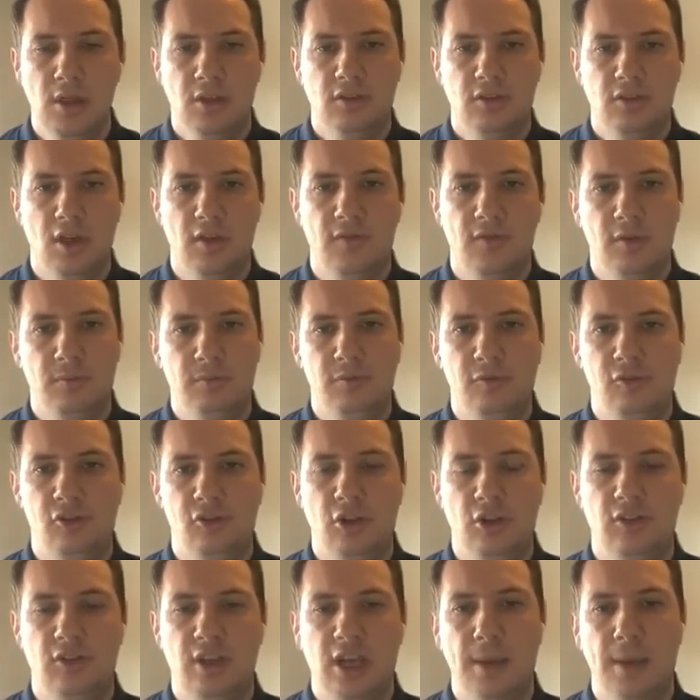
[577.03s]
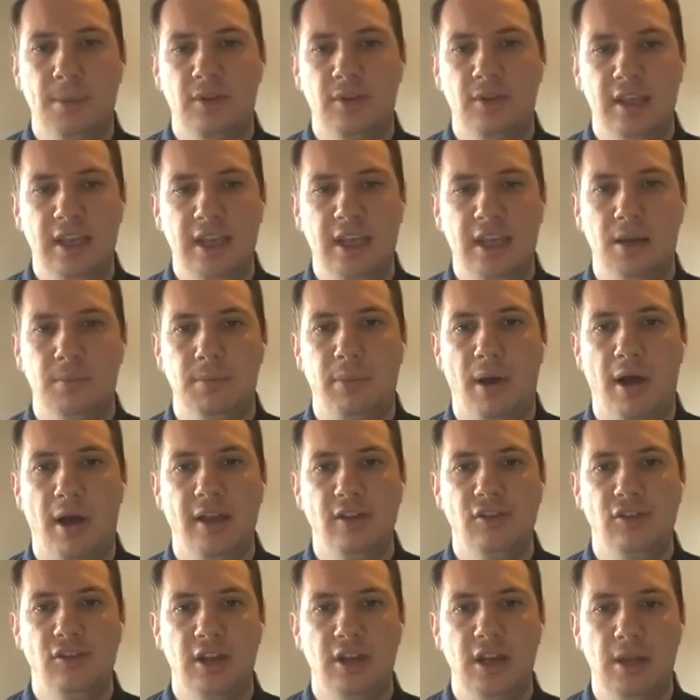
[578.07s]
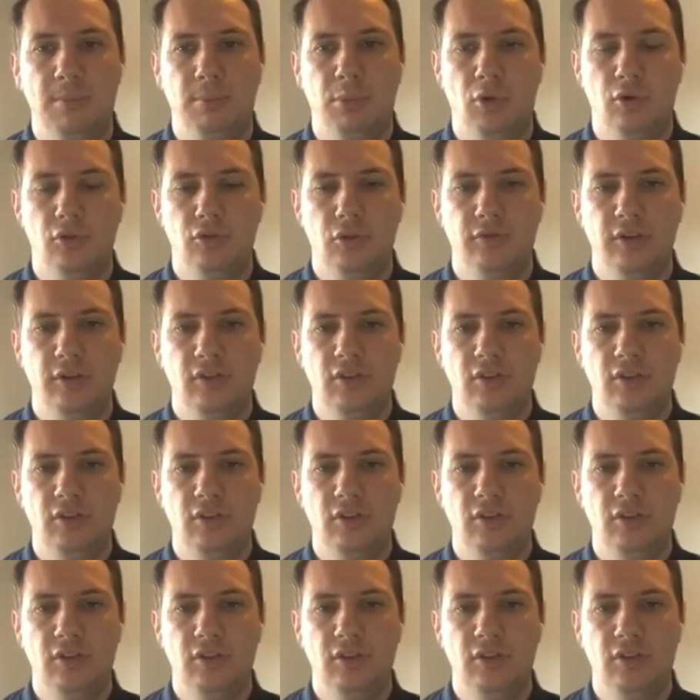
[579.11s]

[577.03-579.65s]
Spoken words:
So if you're choosing a particular buying journey in Portugal,